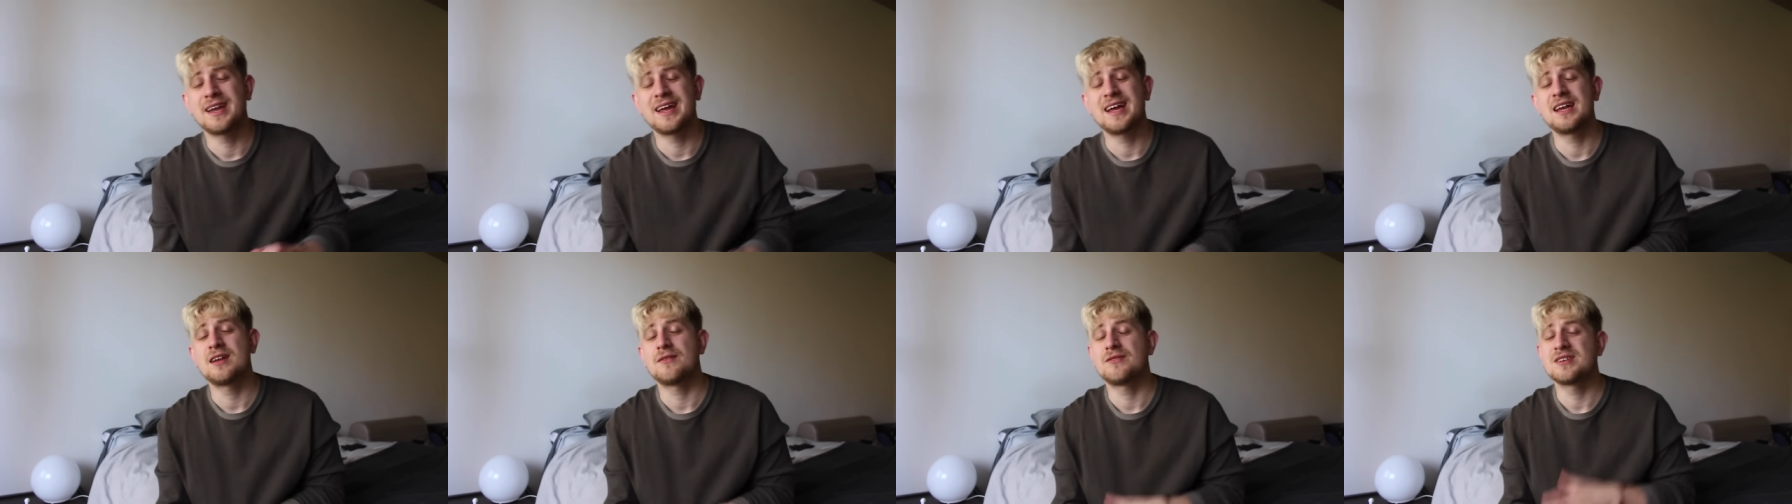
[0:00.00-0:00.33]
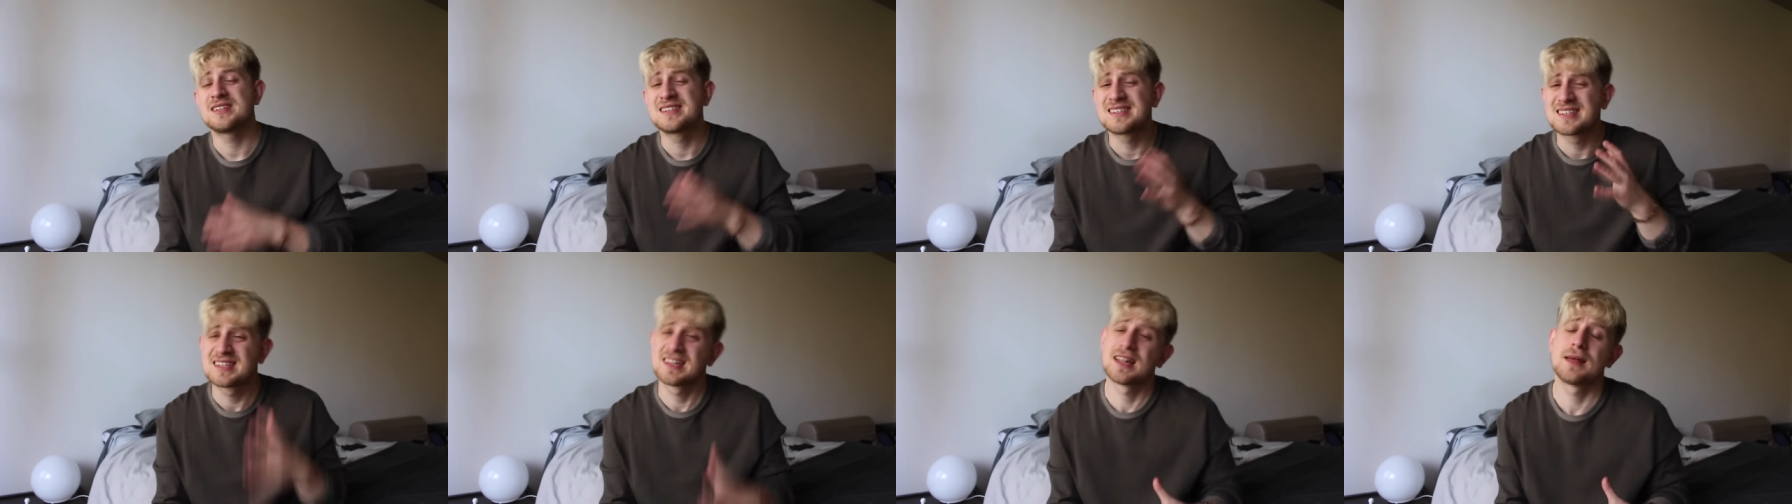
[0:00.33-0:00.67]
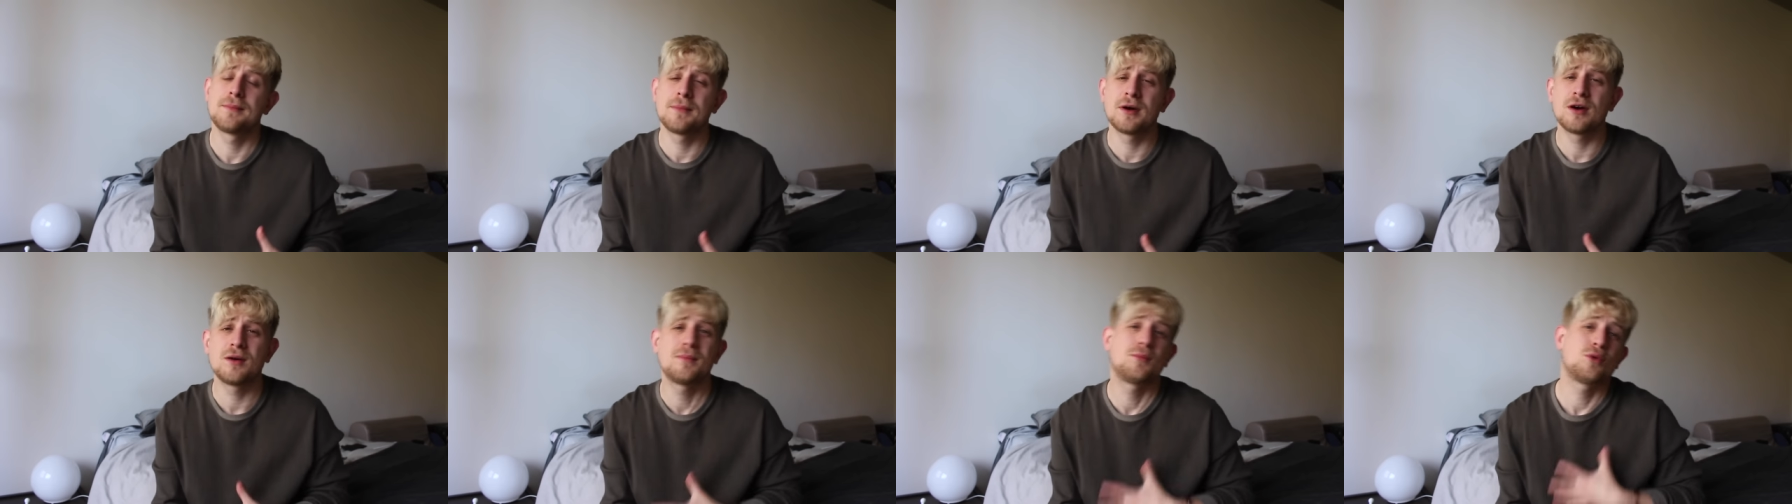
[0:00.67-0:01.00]
need of a
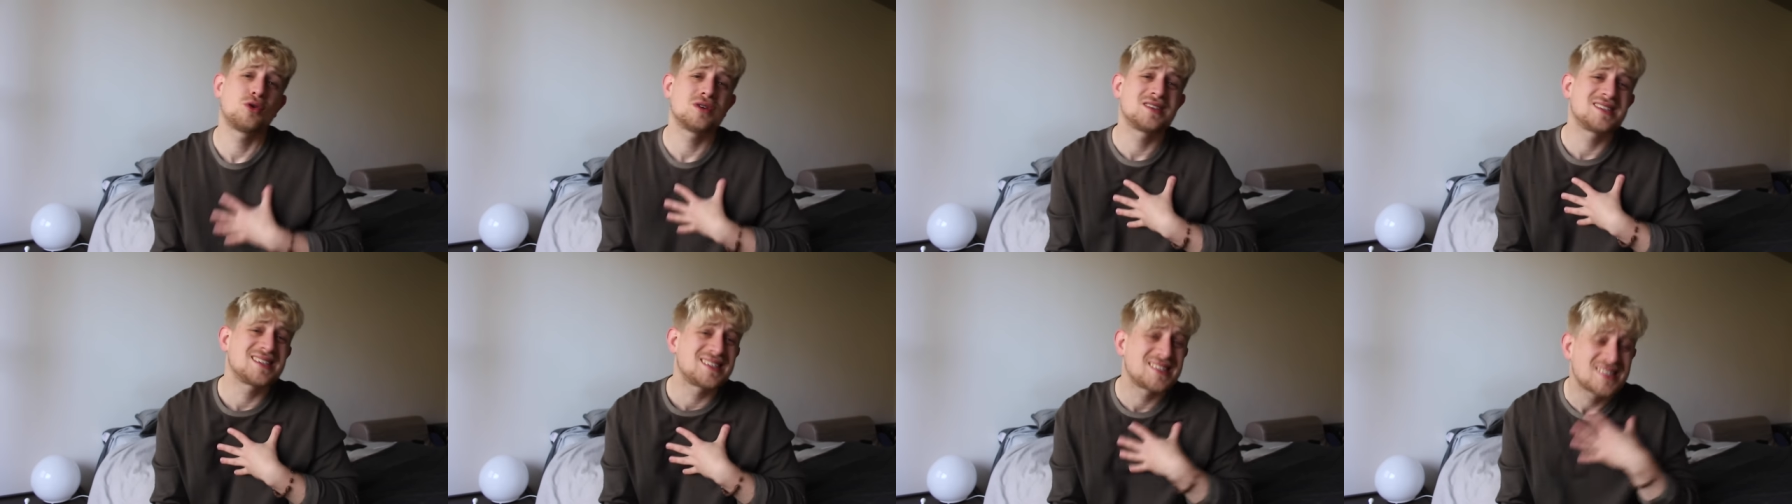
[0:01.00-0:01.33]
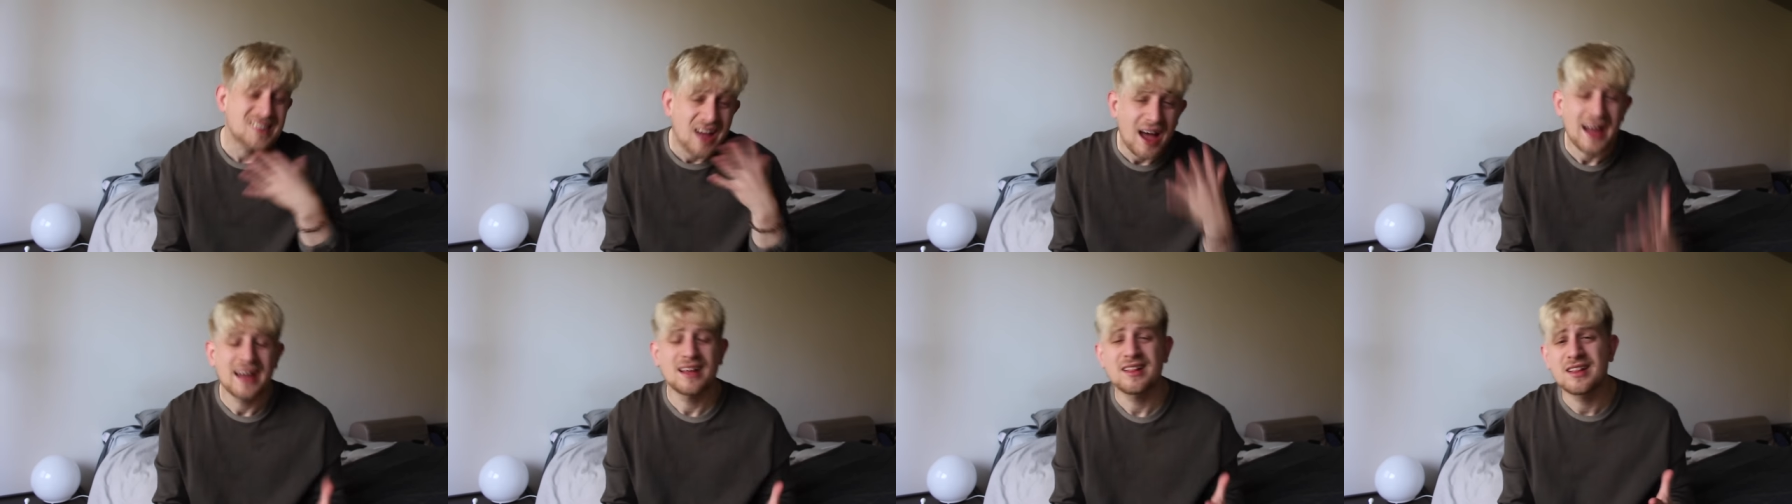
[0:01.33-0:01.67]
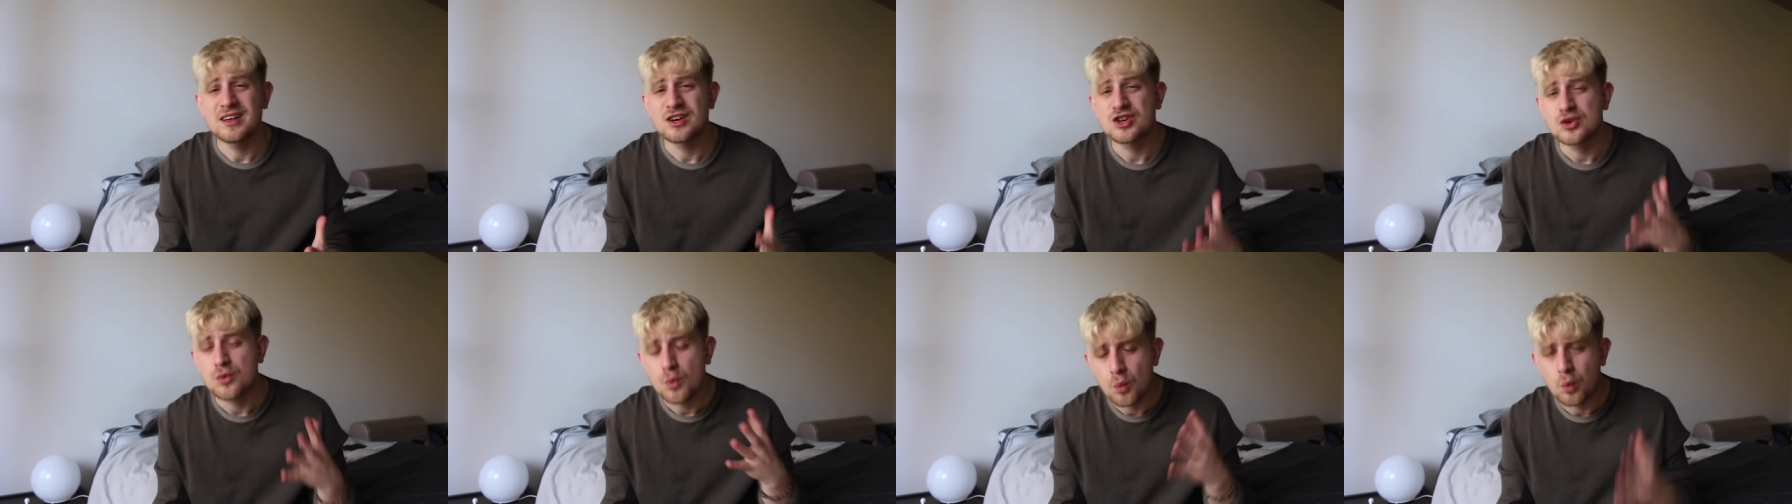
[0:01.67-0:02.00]
slimmer, more
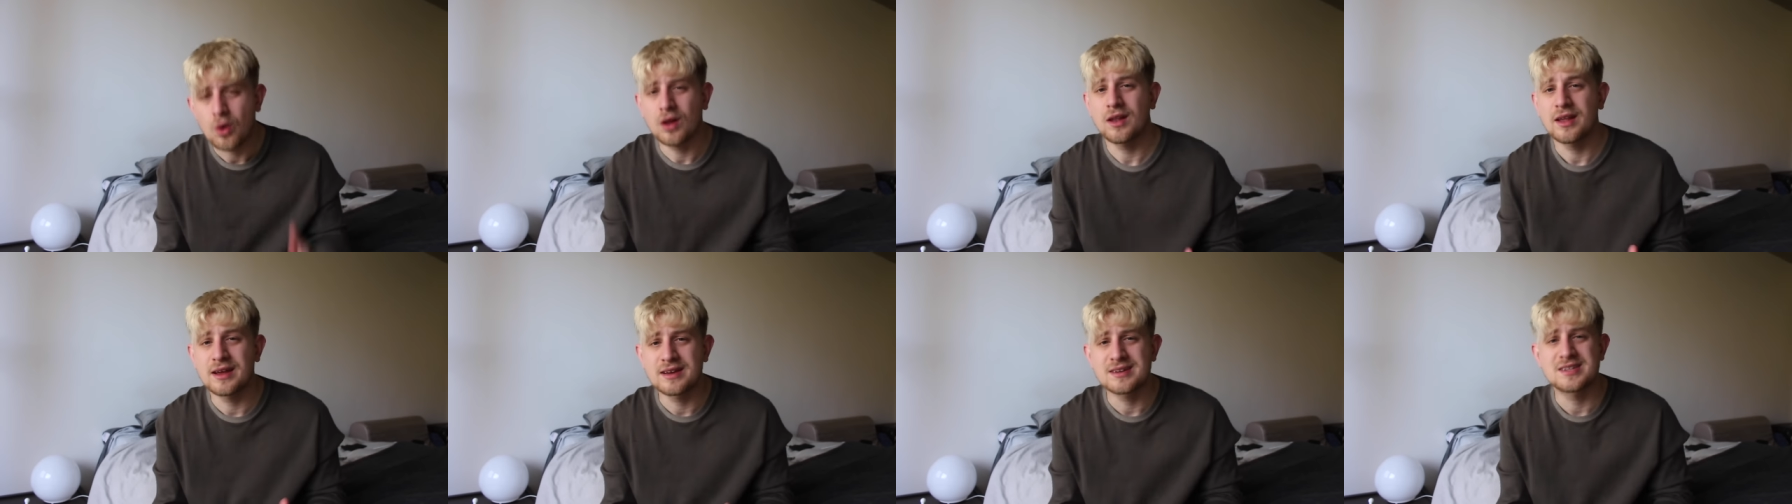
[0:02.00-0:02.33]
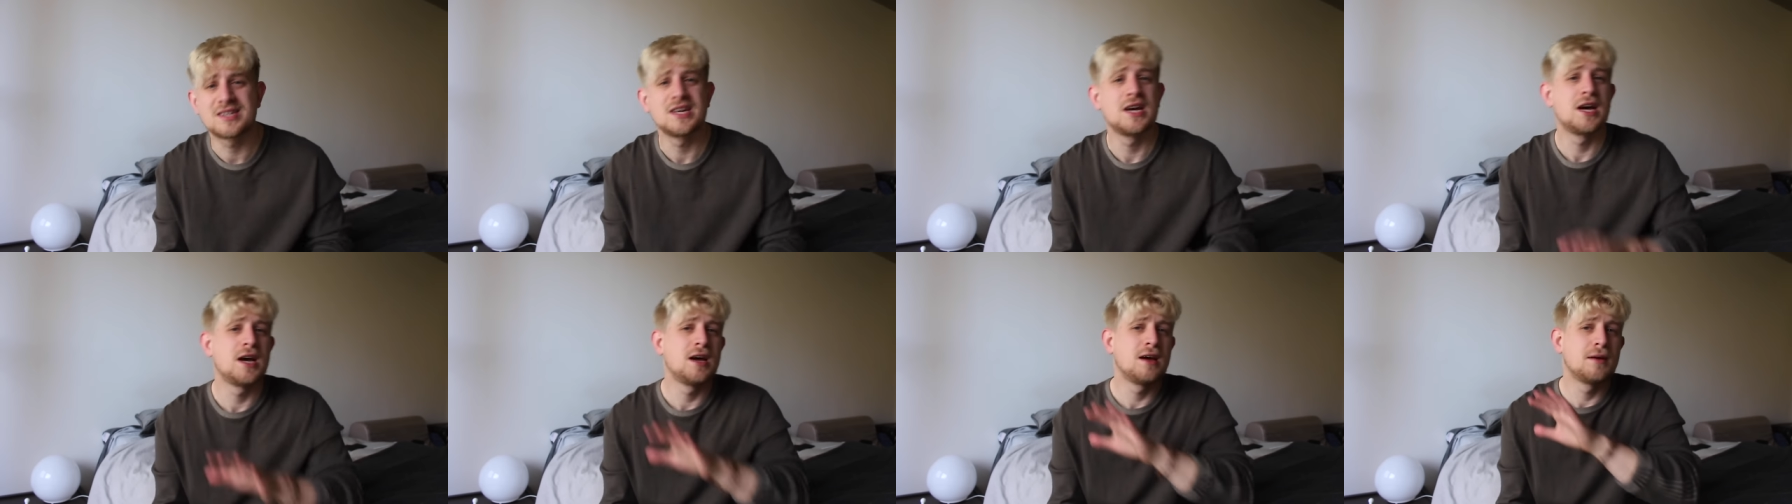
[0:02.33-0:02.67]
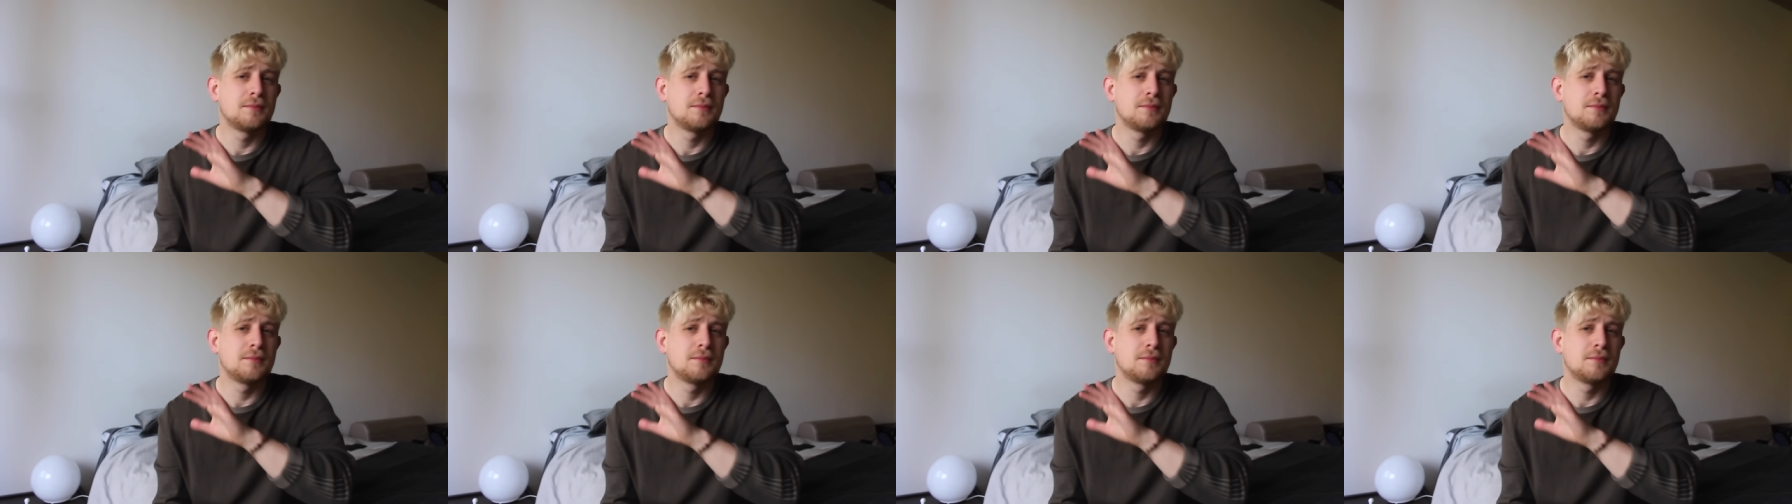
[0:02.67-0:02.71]
stylish wallet,